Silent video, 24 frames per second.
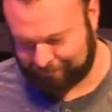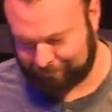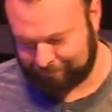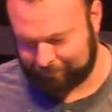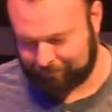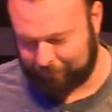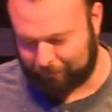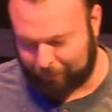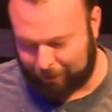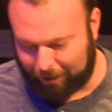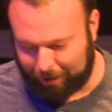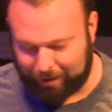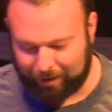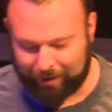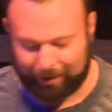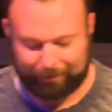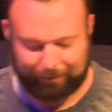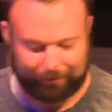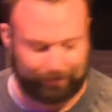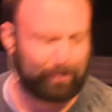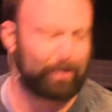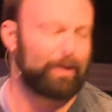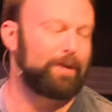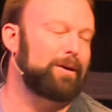far,
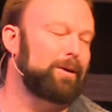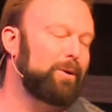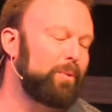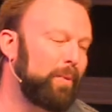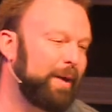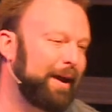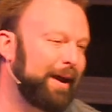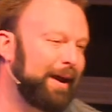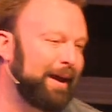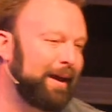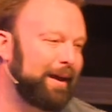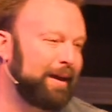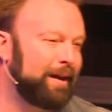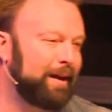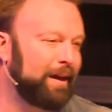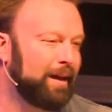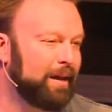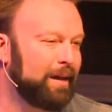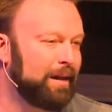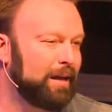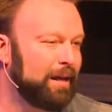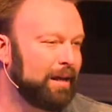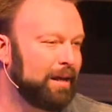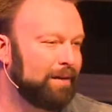far away
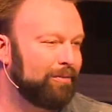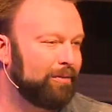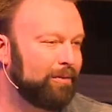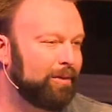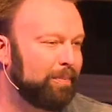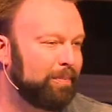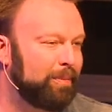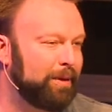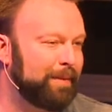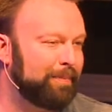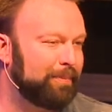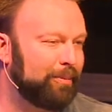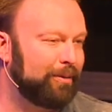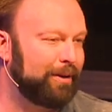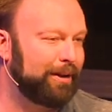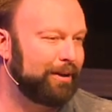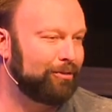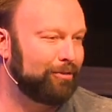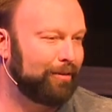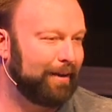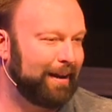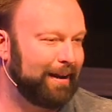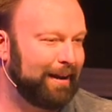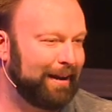from the people he
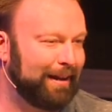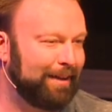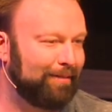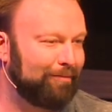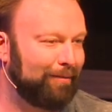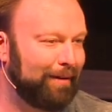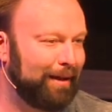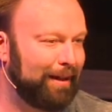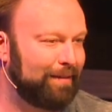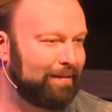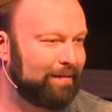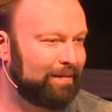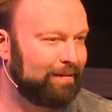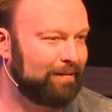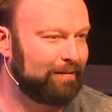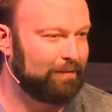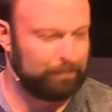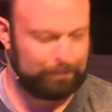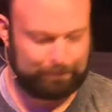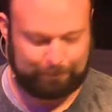tried to convince.